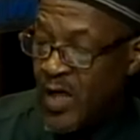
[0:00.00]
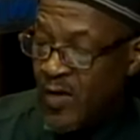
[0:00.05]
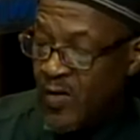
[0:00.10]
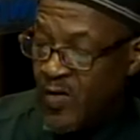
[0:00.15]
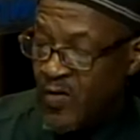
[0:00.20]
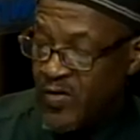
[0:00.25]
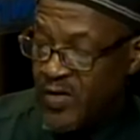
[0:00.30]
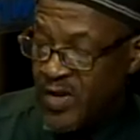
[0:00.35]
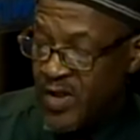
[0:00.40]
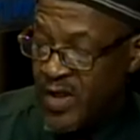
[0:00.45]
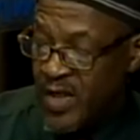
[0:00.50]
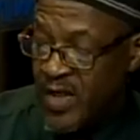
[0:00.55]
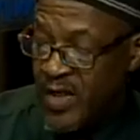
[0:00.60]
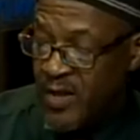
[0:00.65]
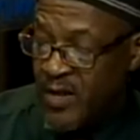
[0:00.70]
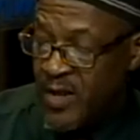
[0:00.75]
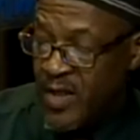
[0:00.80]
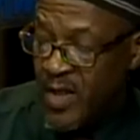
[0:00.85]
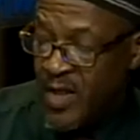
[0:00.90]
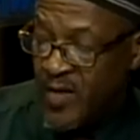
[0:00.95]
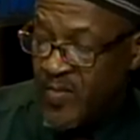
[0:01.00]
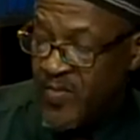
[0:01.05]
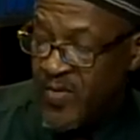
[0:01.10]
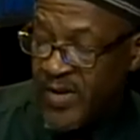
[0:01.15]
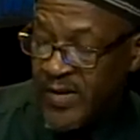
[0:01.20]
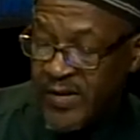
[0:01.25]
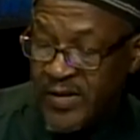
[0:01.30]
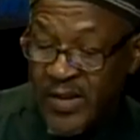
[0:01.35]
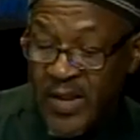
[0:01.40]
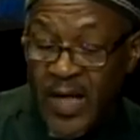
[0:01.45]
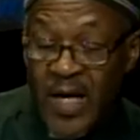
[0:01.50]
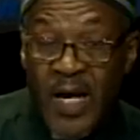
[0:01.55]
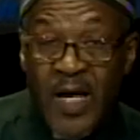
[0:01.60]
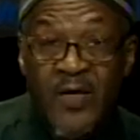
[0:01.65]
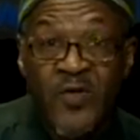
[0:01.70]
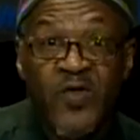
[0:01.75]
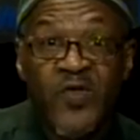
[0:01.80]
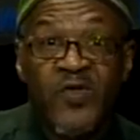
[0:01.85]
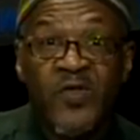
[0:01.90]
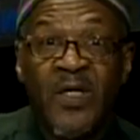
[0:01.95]
Okay, but I
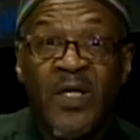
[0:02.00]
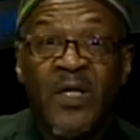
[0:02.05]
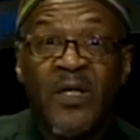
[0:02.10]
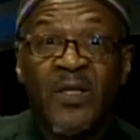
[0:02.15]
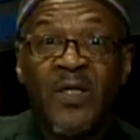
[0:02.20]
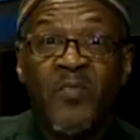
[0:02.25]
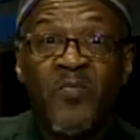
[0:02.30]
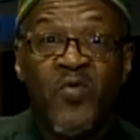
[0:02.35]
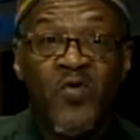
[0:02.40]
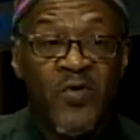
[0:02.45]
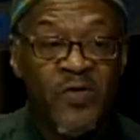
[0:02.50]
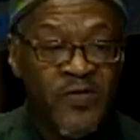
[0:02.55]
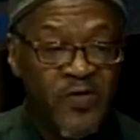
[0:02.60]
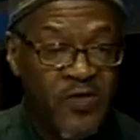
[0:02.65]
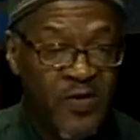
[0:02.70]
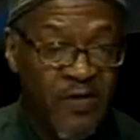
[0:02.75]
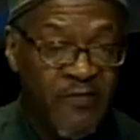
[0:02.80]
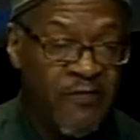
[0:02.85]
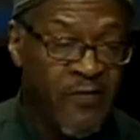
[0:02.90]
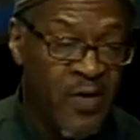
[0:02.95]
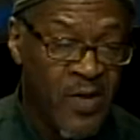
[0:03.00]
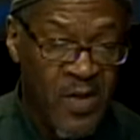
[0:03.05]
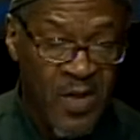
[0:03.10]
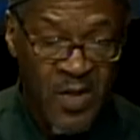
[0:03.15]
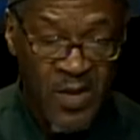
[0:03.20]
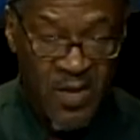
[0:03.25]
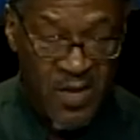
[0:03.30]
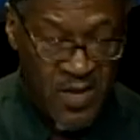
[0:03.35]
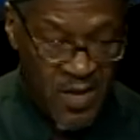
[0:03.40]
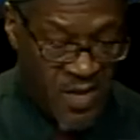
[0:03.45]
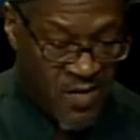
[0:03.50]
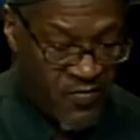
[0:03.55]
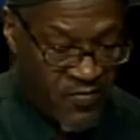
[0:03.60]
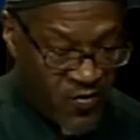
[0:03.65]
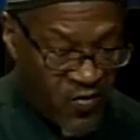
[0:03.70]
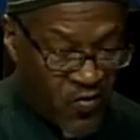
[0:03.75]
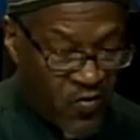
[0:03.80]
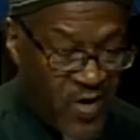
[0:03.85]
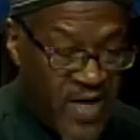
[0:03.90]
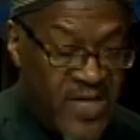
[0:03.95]
understand the importance of
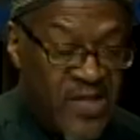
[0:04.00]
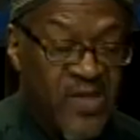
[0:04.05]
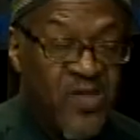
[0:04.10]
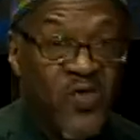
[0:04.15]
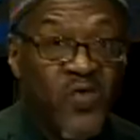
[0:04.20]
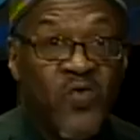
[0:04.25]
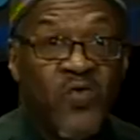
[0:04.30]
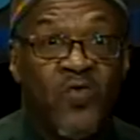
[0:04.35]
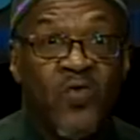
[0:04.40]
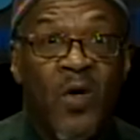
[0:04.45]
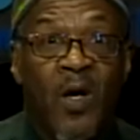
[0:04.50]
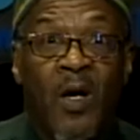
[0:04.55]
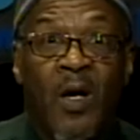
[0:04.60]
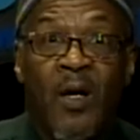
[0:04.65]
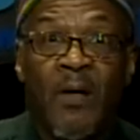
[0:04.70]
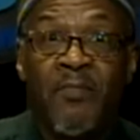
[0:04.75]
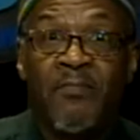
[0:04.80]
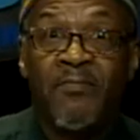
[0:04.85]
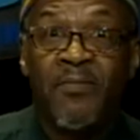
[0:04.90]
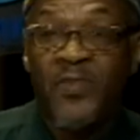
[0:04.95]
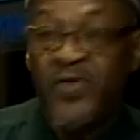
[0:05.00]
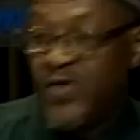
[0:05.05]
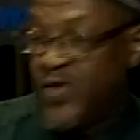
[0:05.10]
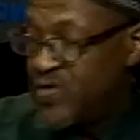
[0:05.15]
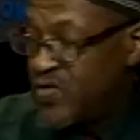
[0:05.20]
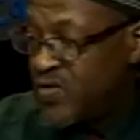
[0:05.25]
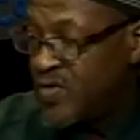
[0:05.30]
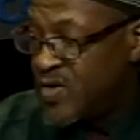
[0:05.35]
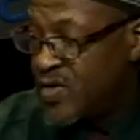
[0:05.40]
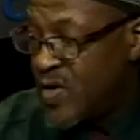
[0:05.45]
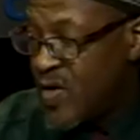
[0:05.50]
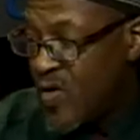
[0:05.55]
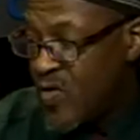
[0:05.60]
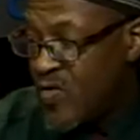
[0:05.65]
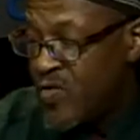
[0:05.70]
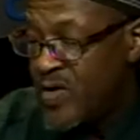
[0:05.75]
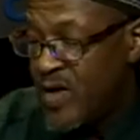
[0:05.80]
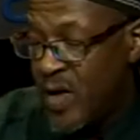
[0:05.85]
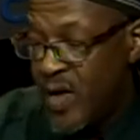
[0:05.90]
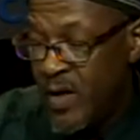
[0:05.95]
the right to
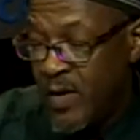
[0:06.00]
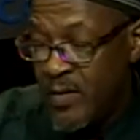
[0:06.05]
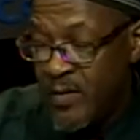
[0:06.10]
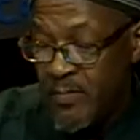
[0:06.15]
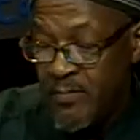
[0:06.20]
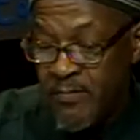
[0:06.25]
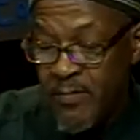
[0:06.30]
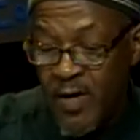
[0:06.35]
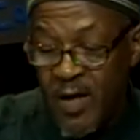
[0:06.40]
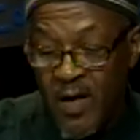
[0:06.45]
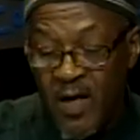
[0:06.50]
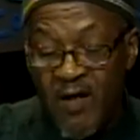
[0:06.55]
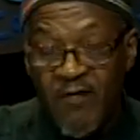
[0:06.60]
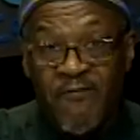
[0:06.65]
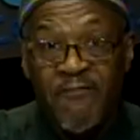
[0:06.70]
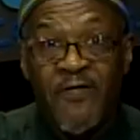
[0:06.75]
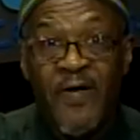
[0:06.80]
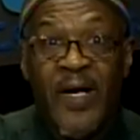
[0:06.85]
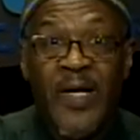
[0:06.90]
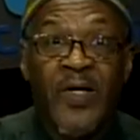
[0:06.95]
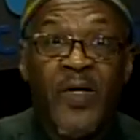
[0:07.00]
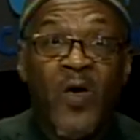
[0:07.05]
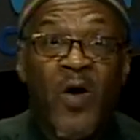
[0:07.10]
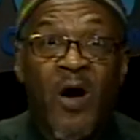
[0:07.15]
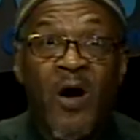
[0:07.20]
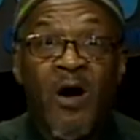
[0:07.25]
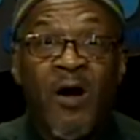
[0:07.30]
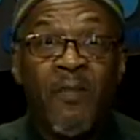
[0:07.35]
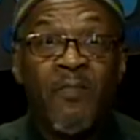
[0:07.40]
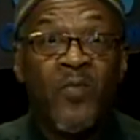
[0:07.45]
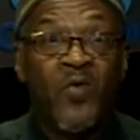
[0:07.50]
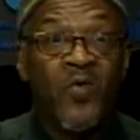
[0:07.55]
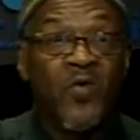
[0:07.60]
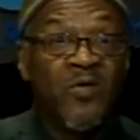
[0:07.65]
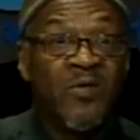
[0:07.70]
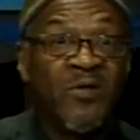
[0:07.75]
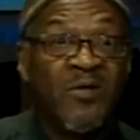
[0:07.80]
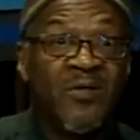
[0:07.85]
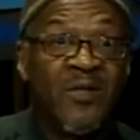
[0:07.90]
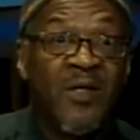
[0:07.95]
own a firearm
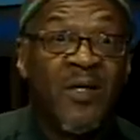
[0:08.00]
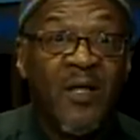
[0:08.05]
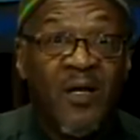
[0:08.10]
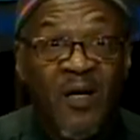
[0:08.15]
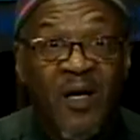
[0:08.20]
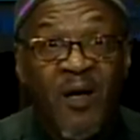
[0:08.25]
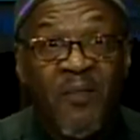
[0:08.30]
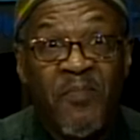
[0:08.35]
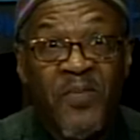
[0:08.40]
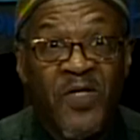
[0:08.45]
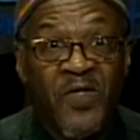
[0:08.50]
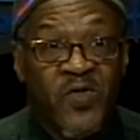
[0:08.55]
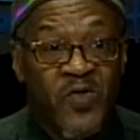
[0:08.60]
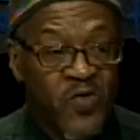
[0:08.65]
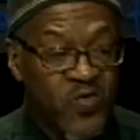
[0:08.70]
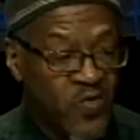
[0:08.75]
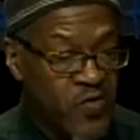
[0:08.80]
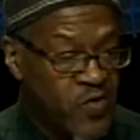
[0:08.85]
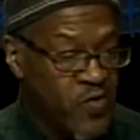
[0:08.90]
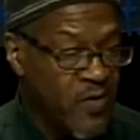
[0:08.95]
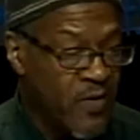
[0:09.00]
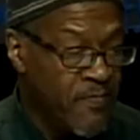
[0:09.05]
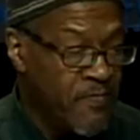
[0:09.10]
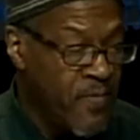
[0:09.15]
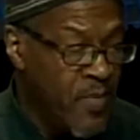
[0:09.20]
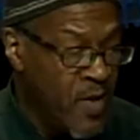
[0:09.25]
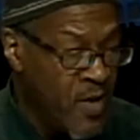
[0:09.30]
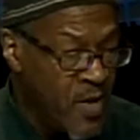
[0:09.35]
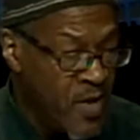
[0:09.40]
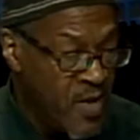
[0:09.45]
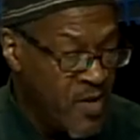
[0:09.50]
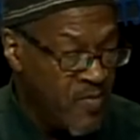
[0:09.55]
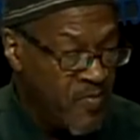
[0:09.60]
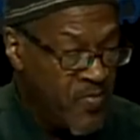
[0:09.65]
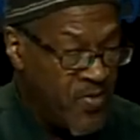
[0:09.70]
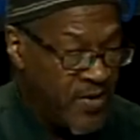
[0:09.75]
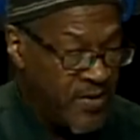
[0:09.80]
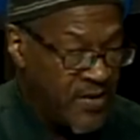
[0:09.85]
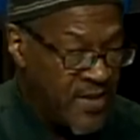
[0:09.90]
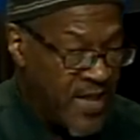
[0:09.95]
or a pistol or something,
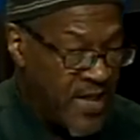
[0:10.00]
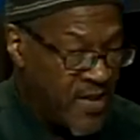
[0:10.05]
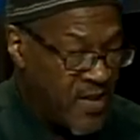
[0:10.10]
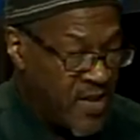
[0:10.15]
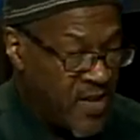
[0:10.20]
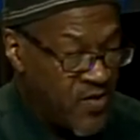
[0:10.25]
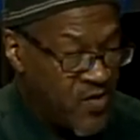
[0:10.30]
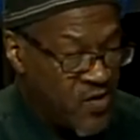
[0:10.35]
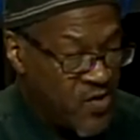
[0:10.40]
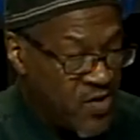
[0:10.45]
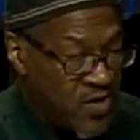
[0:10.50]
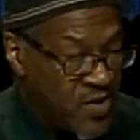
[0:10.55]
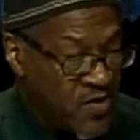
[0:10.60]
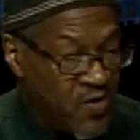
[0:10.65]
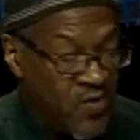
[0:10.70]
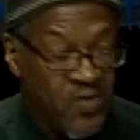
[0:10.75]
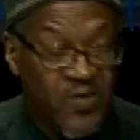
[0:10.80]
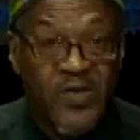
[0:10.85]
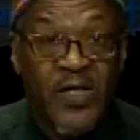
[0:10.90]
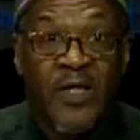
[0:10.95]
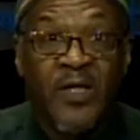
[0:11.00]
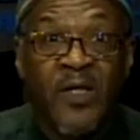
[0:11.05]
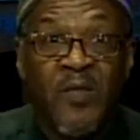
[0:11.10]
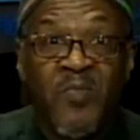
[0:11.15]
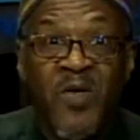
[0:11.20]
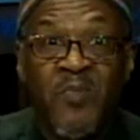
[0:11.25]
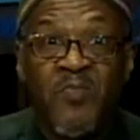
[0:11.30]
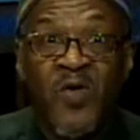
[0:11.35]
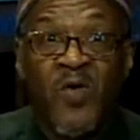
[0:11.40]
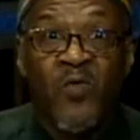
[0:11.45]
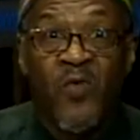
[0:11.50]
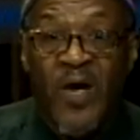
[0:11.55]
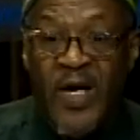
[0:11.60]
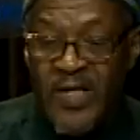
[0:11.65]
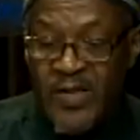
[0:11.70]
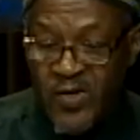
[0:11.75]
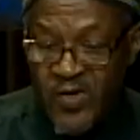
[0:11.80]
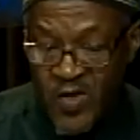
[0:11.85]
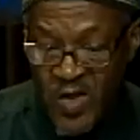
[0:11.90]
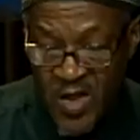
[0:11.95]
but that is the Second Amendment
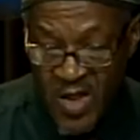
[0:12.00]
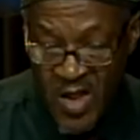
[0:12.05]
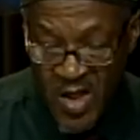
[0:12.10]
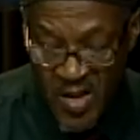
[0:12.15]
rights.